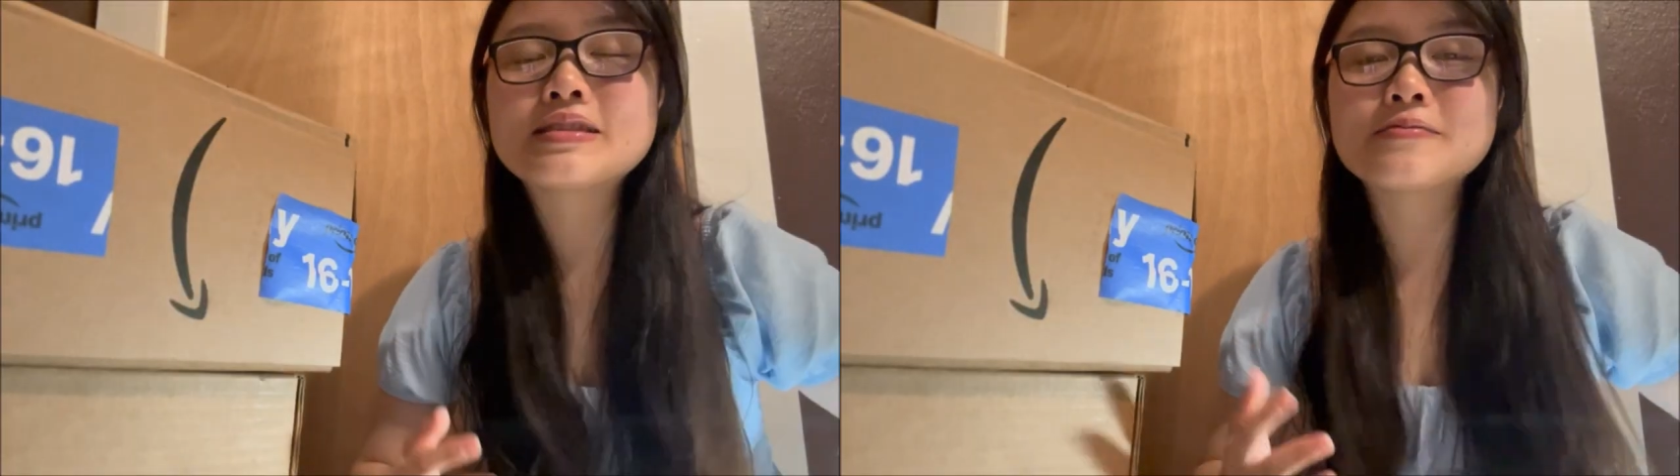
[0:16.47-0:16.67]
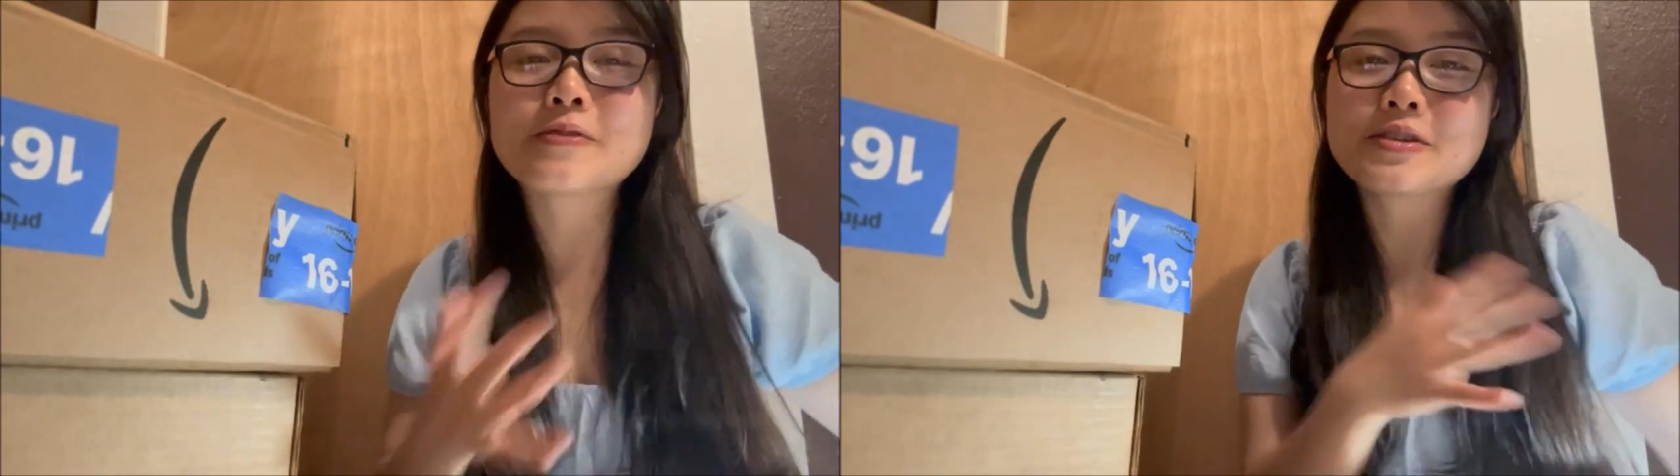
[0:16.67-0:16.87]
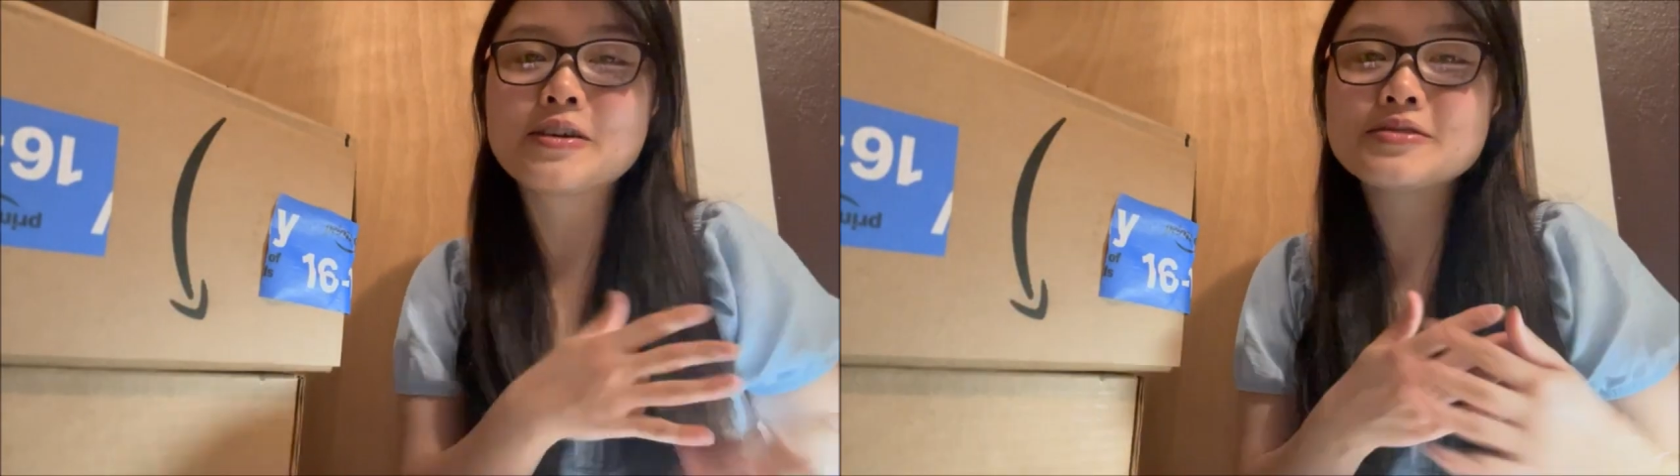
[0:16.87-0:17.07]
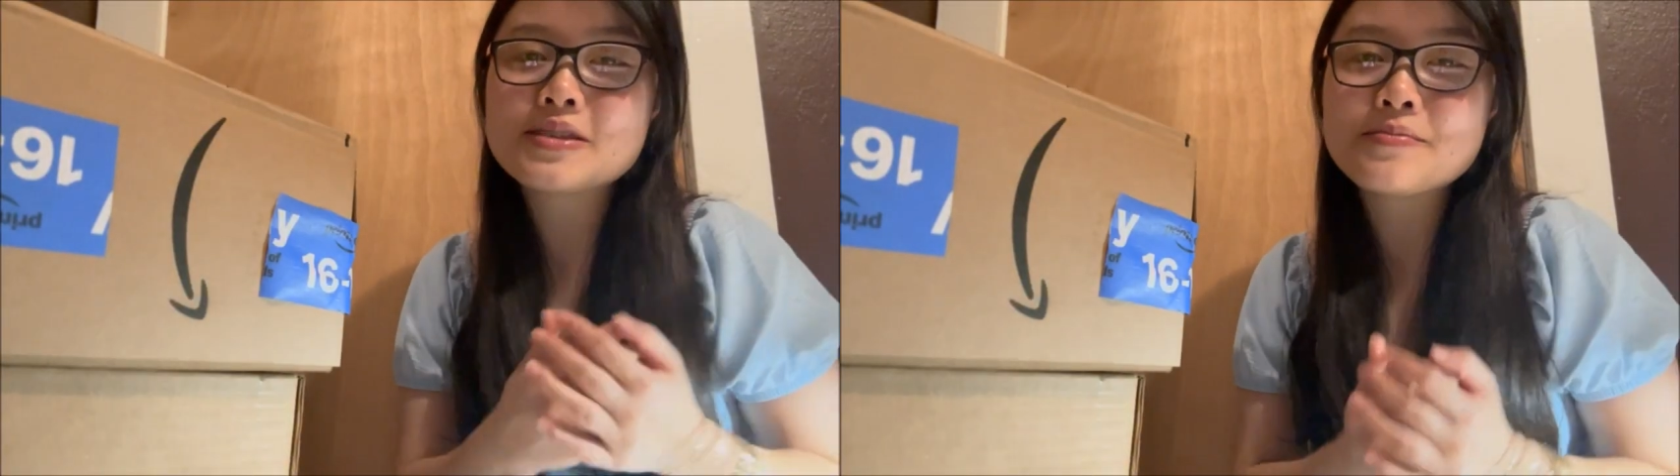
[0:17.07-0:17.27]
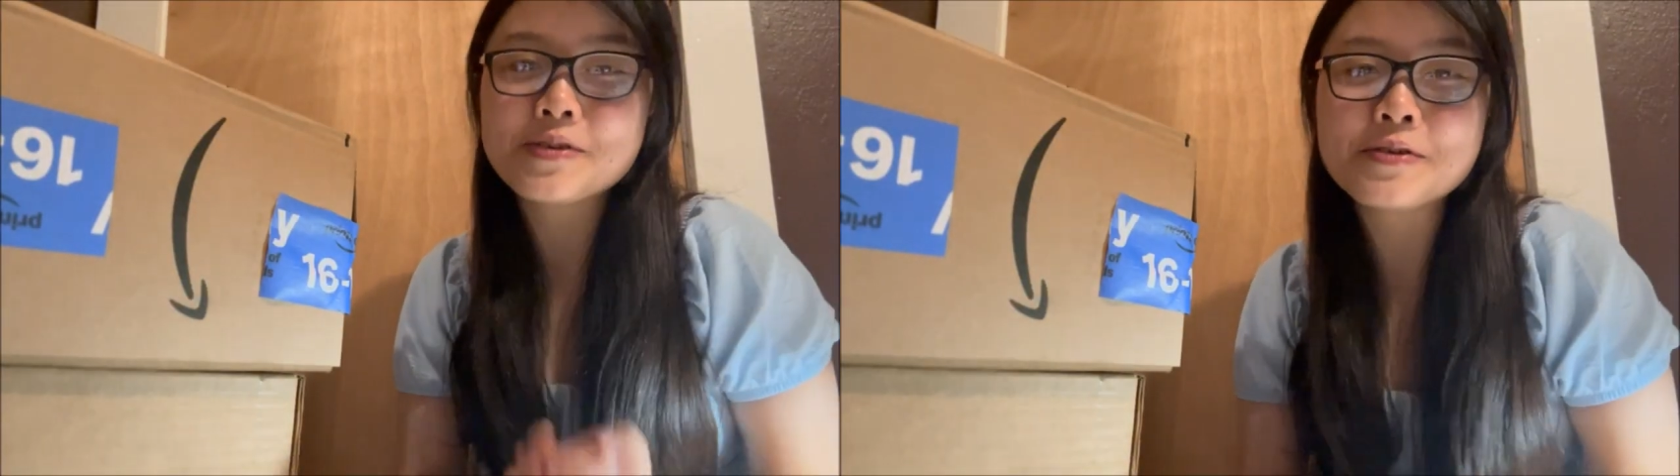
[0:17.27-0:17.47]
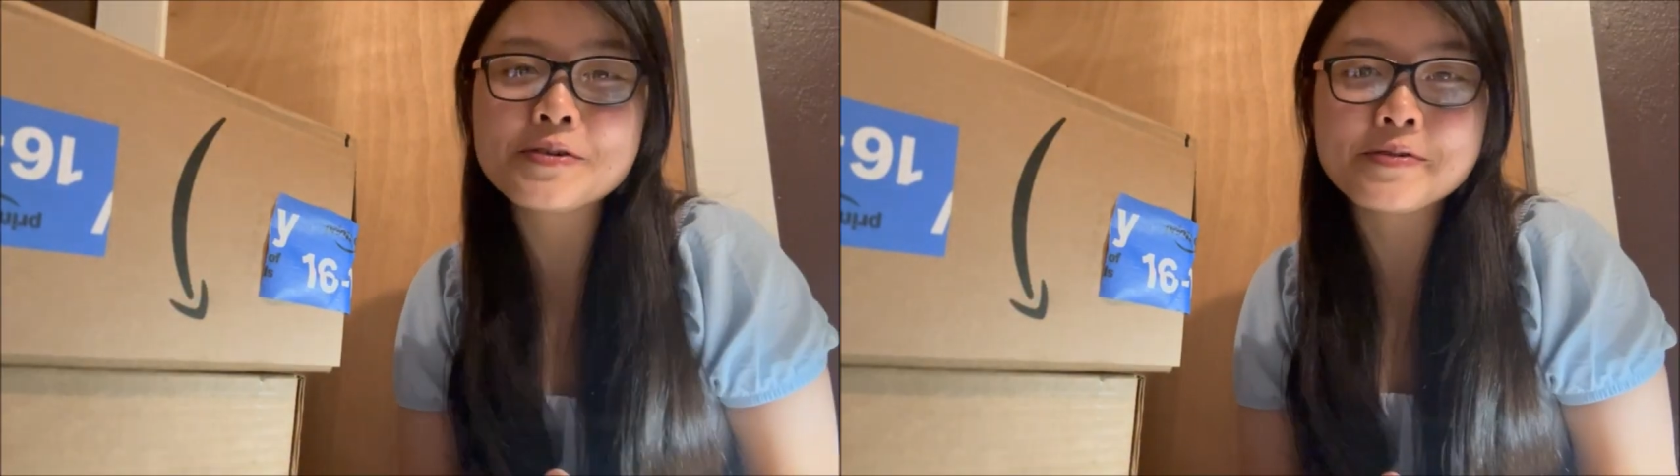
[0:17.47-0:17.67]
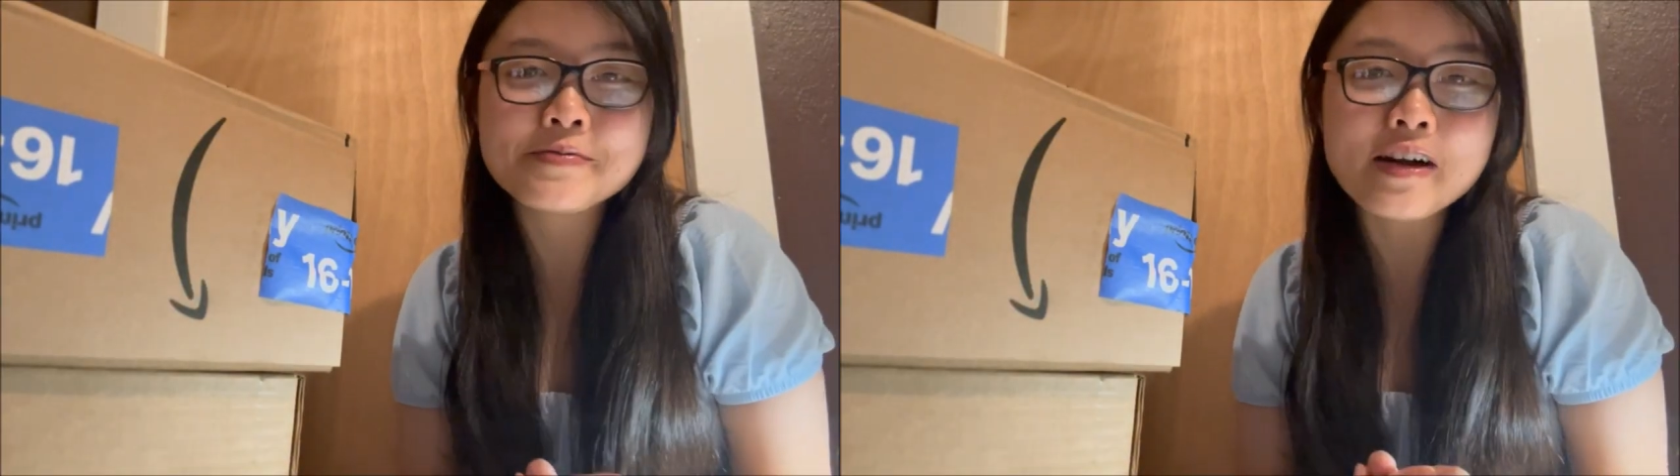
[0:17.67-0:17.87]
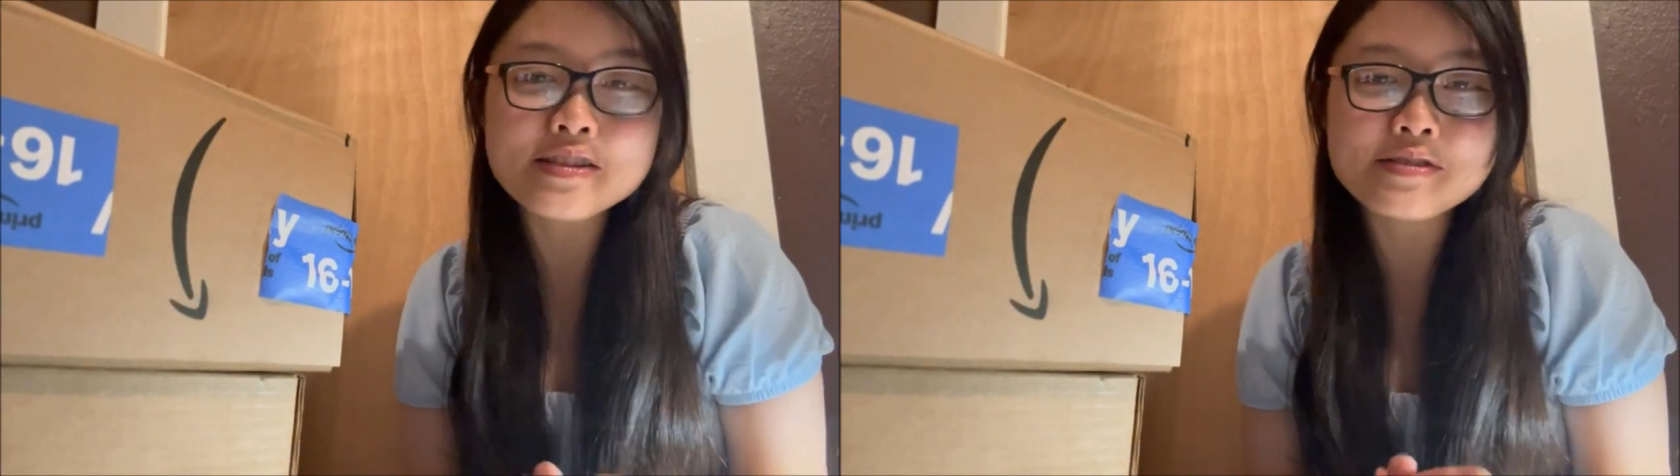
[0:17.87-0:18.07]
for those of you who
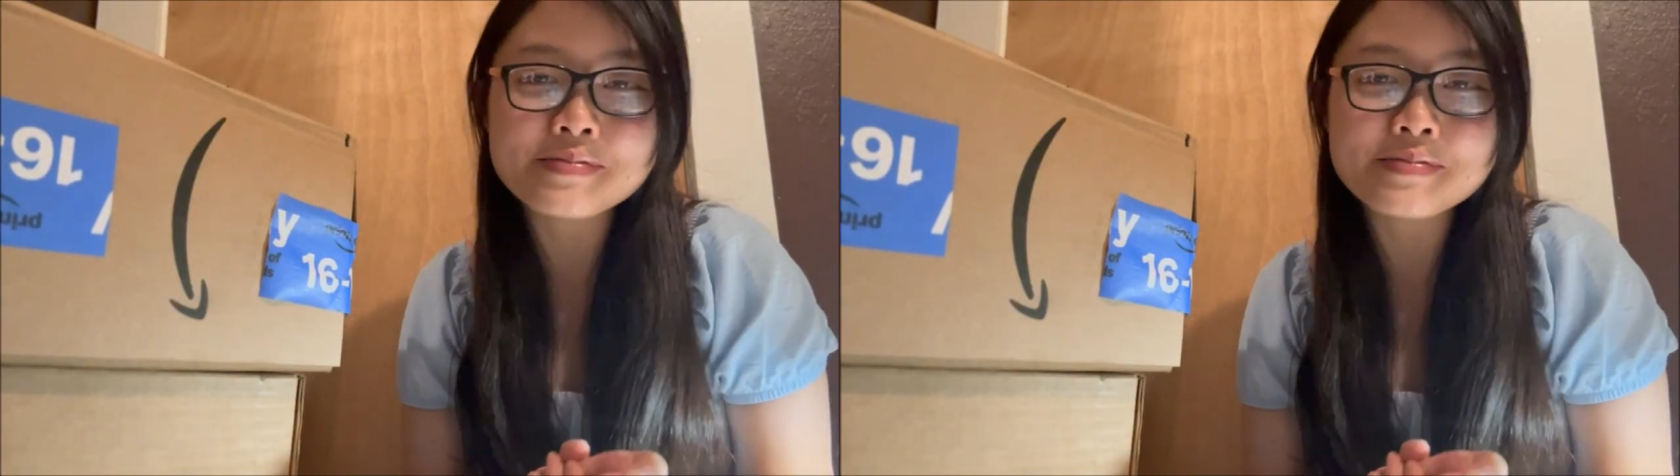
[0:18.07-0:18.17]
follow